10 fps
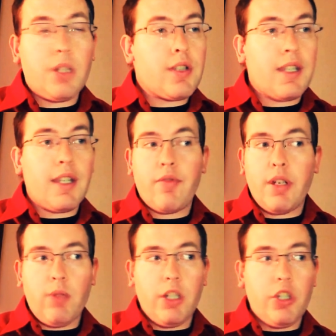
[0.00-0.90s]
Because on that
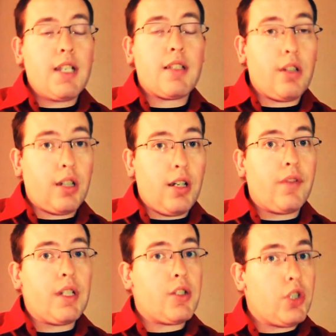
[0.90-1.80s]
runway, she has a lot of
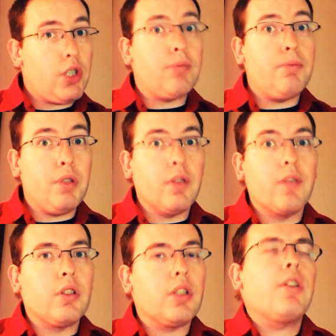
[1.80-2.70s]
confidence. She looked
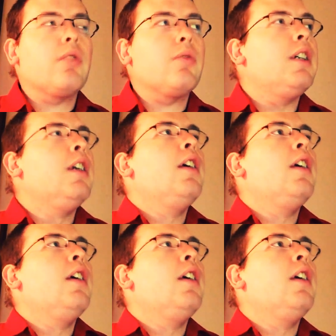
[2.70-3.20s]
beautiful on the runway.